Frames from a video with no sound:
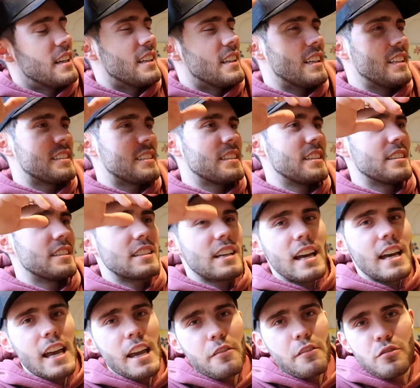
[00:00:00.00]
listening
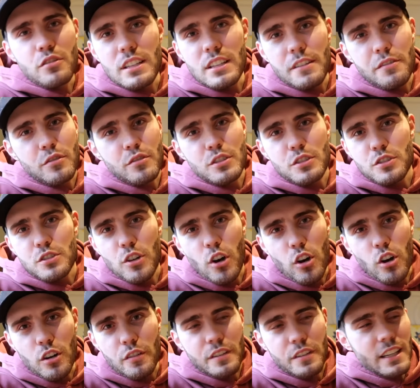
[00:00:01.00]
to every different
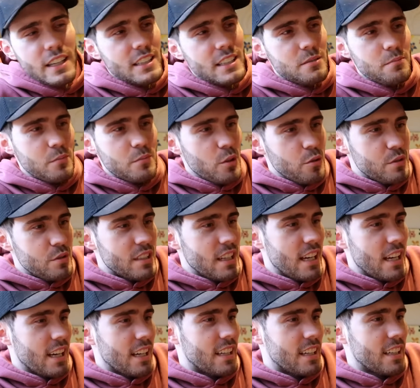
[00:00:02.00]
song of kids'
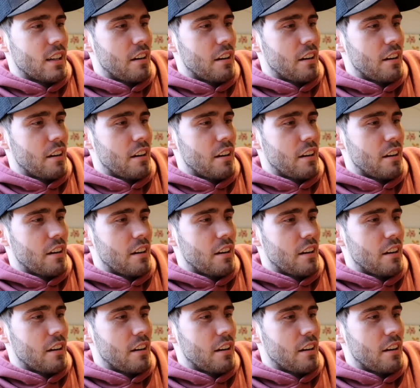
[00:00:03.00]
music.